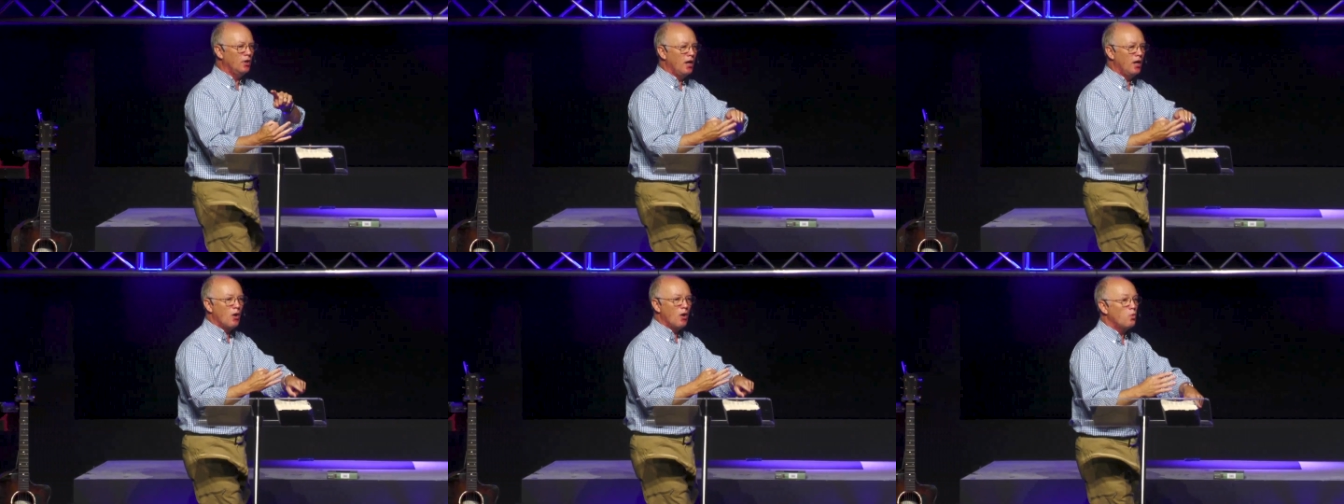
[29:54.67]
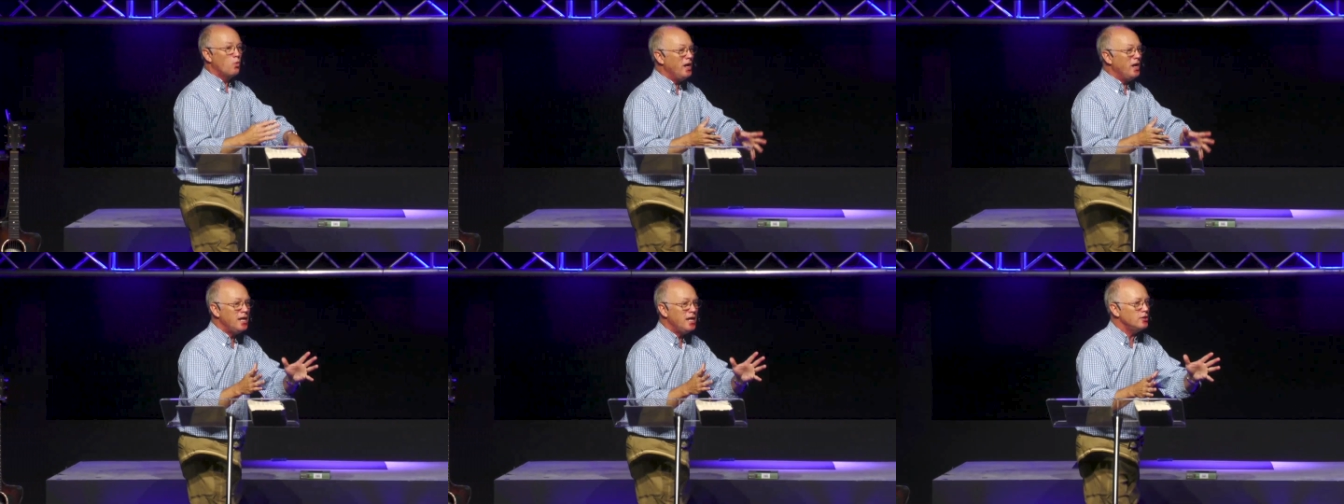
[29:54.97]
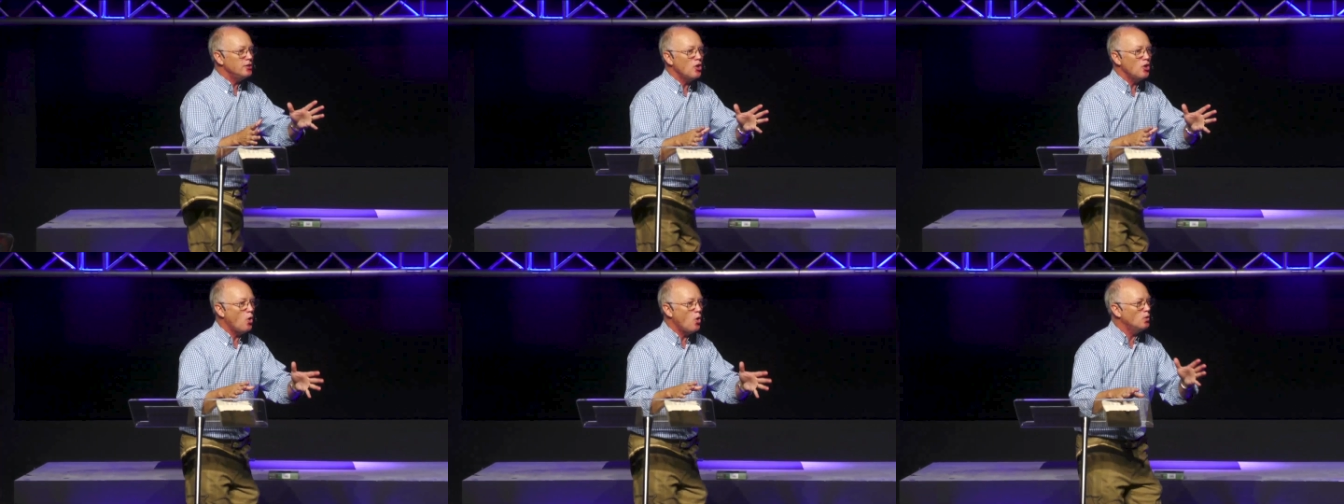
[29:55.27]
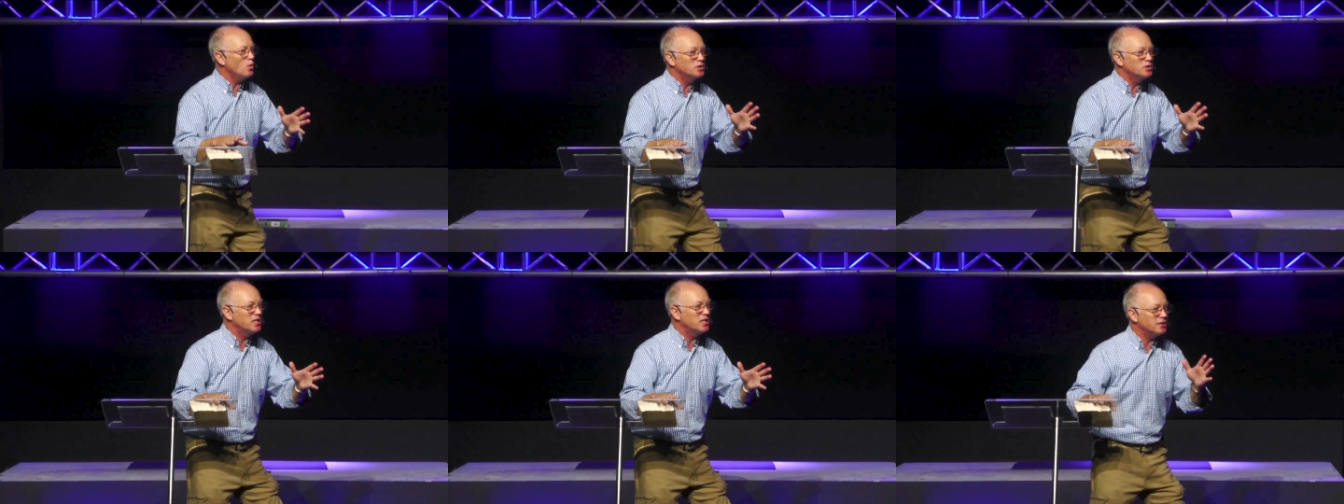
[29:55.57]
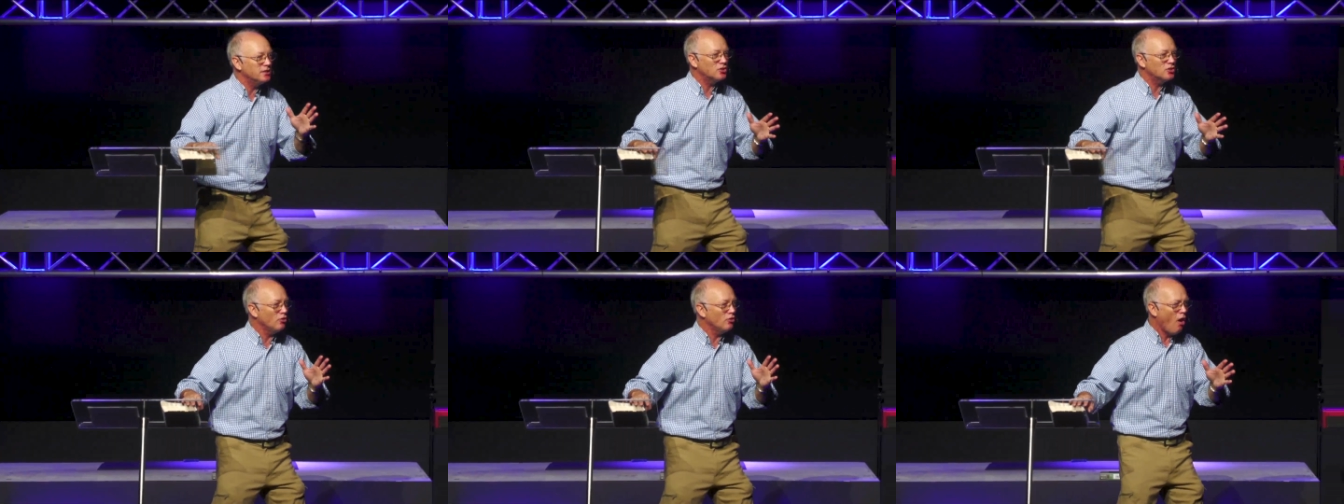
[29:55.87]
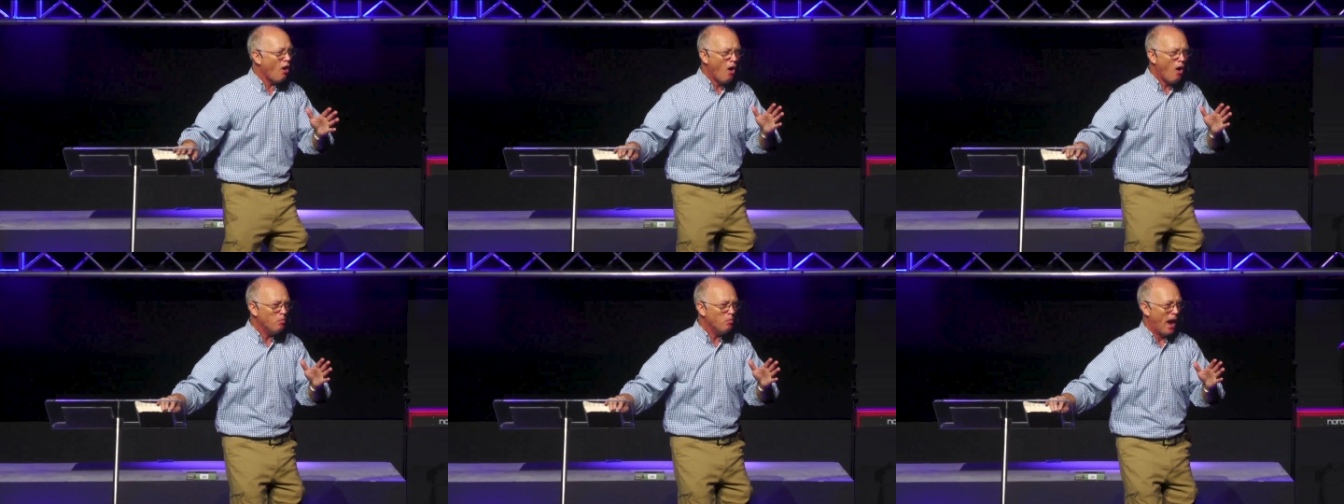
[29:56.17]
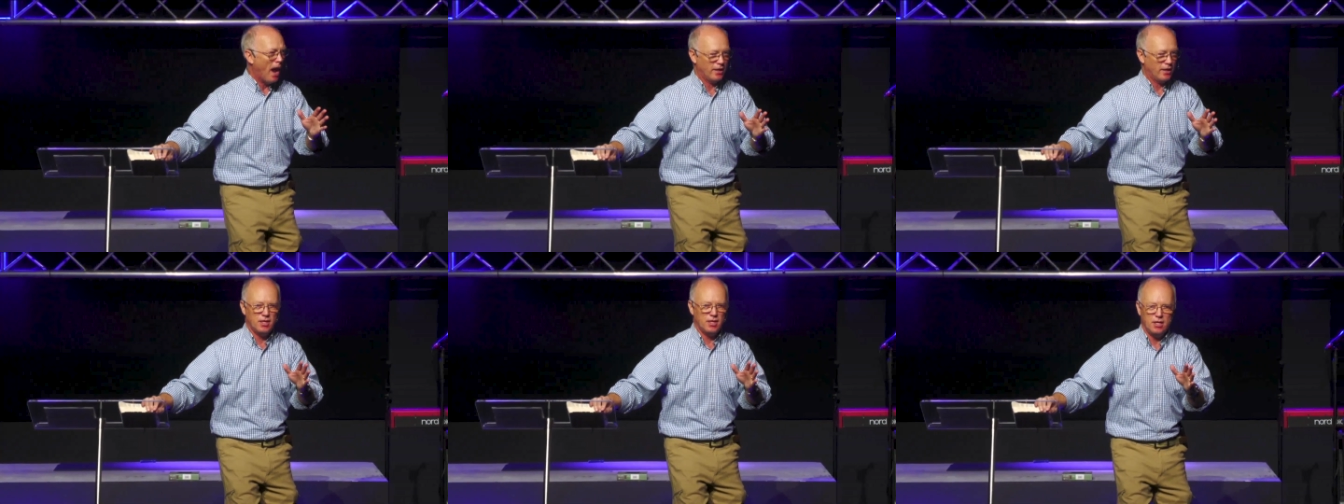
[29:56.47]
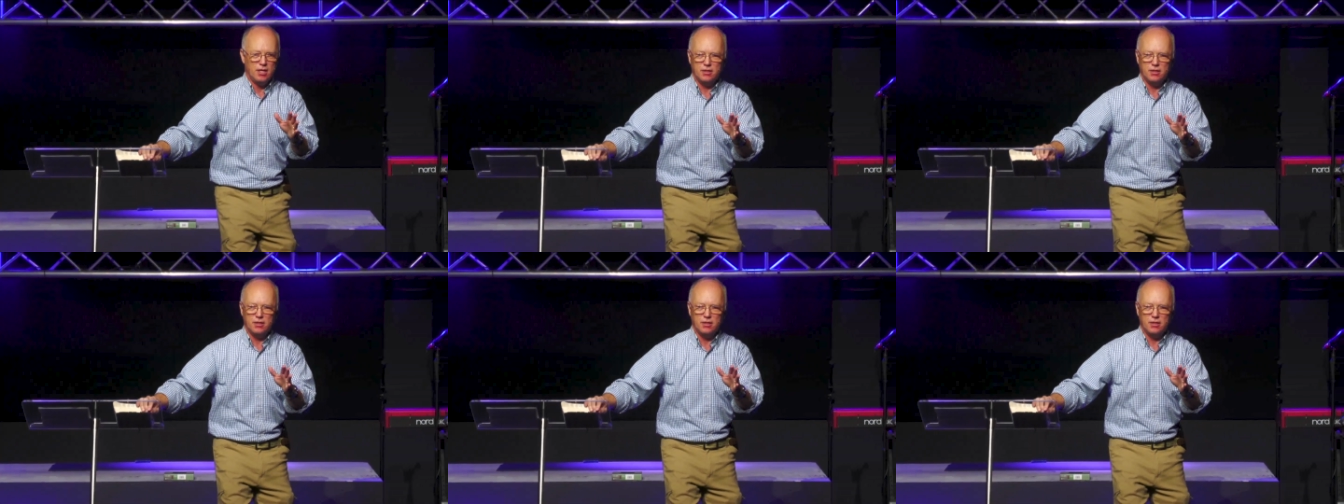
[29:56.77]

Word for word: we didn't know it was against the law back then.